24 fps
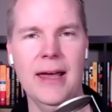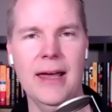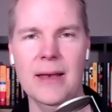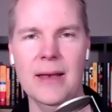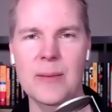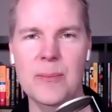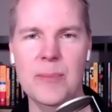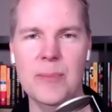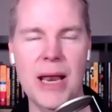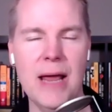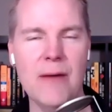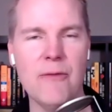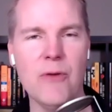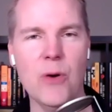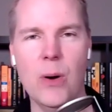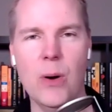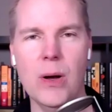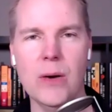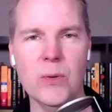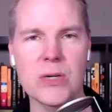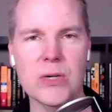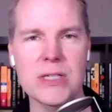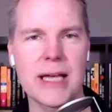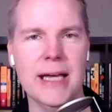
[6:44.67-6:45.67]
but
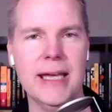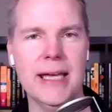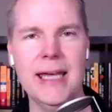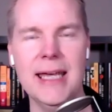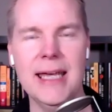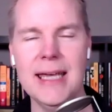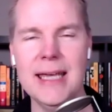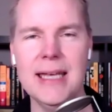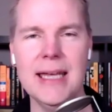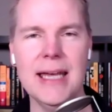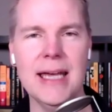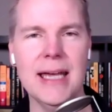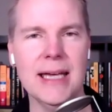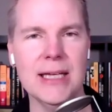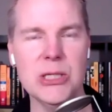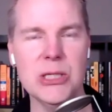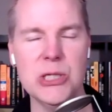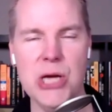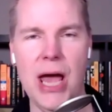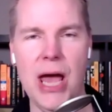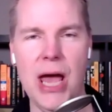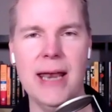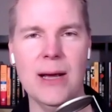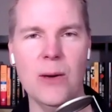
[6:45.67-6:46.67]
everyone was like eating
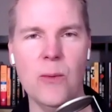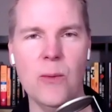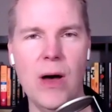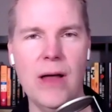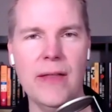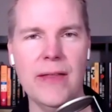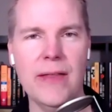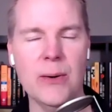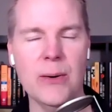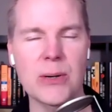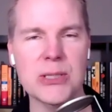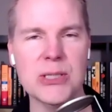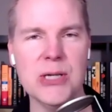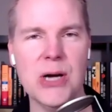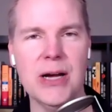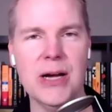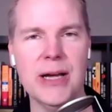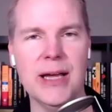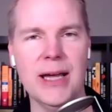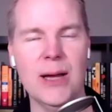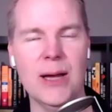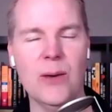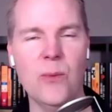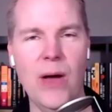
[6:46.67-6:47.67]
and chatting while they were
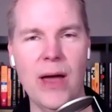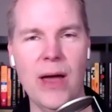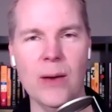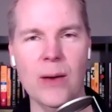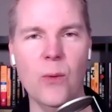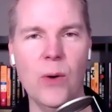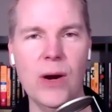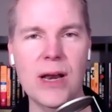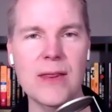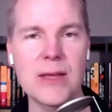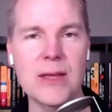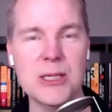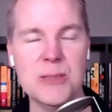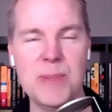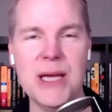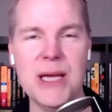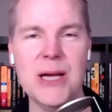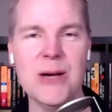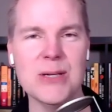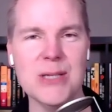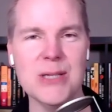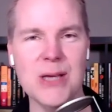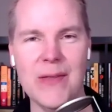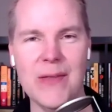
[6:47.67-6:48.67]
talking. And one of the
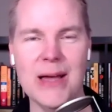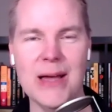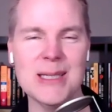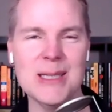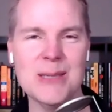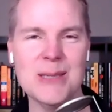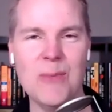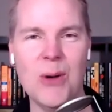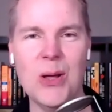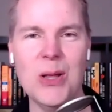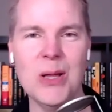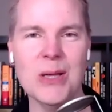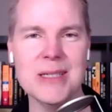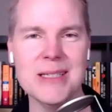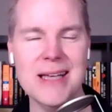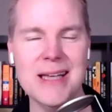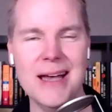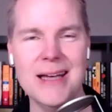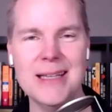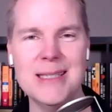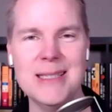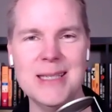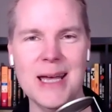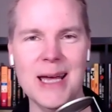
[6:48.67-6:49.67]
speakers on that small
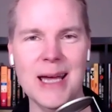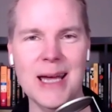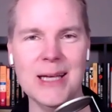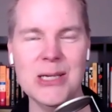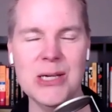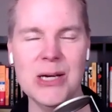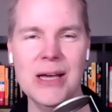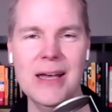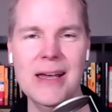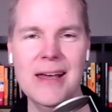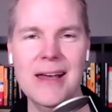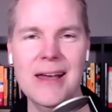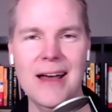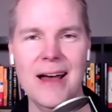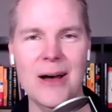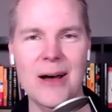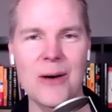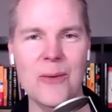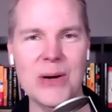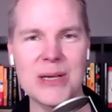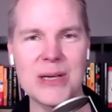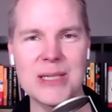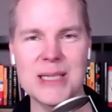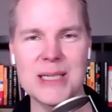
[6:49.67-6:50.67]
side stage
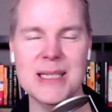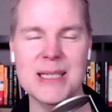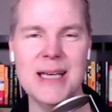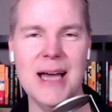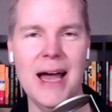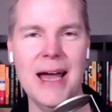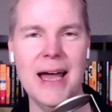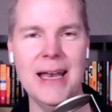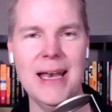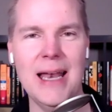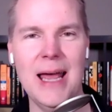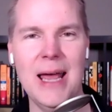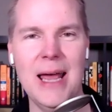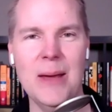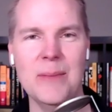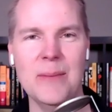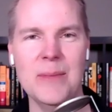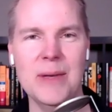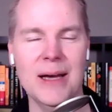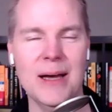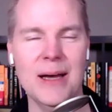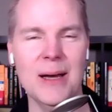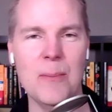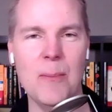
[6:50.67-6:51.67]
was this guy
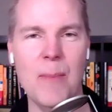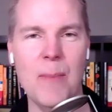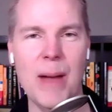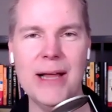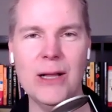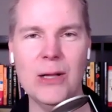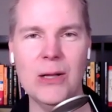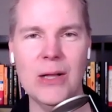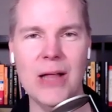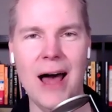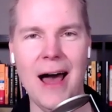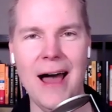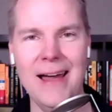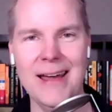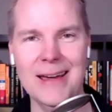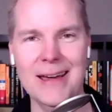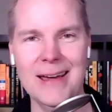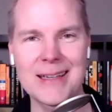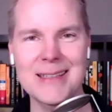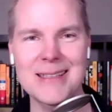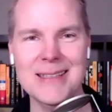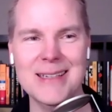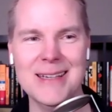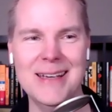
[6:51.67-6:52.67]
named Michael
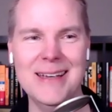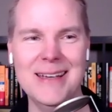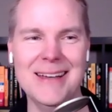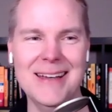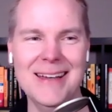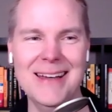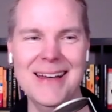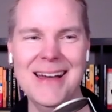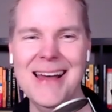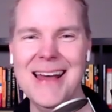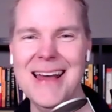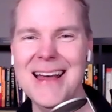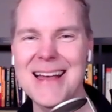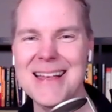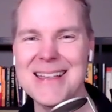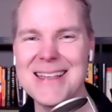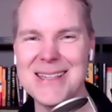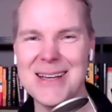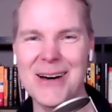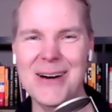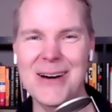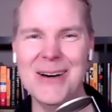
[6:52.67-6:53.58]
Hyatt. So